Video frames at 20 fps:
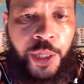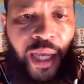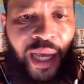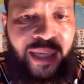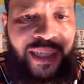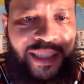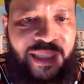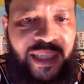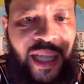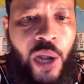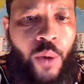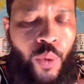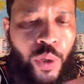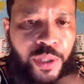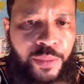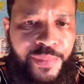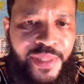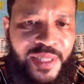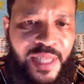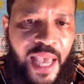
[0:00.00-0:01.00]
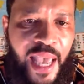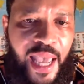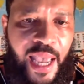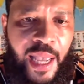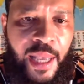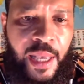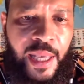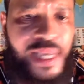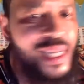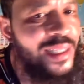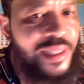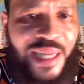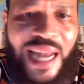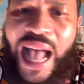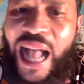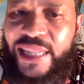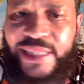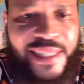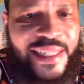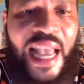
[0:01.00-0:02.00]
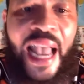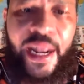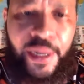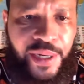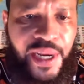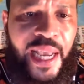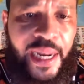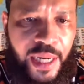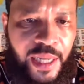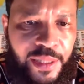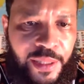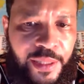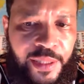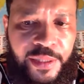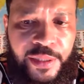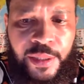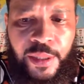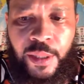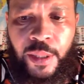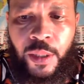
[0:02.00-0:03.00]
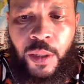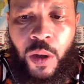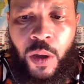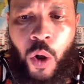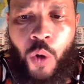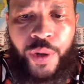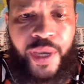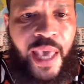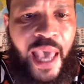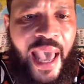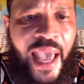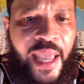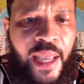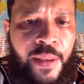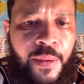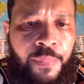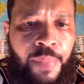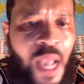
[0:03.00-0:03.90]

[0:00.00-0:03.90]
understand what I'm saying? He's not St. Nicholas, okay?